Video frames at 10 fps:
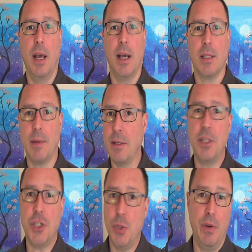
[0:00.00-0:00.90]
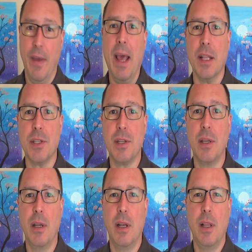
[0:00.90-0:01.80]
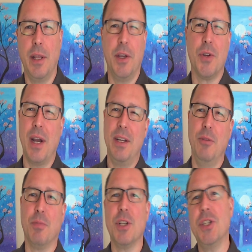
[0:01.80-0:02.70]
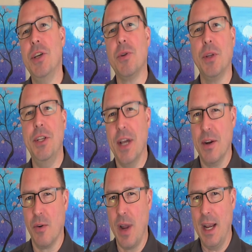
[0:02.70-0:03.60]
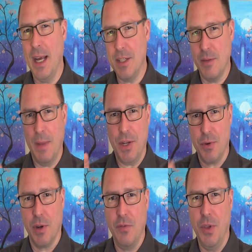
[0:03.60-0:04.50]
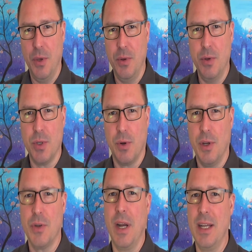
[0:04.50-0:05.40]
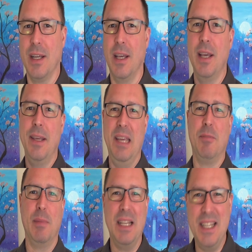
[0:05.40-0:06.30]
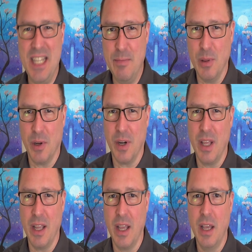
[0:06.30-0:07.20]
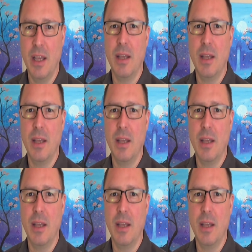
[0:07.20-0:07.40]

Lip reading: Sometimes it's just too advanced. Like you're trying to procedurally generate isometric views, or you're trying to implement deep learning.